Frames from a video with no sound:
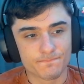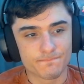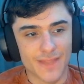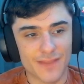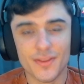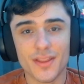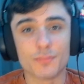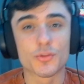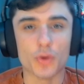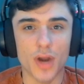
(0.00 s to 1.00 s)
I feel like
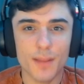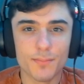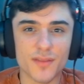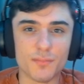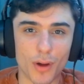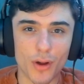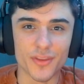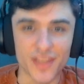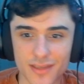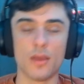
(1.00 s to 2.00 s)
I'm trapped in
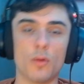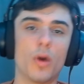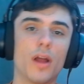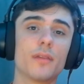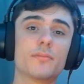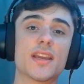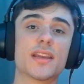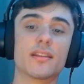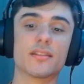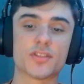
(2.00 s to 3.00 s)
Baldy. While I'm taking this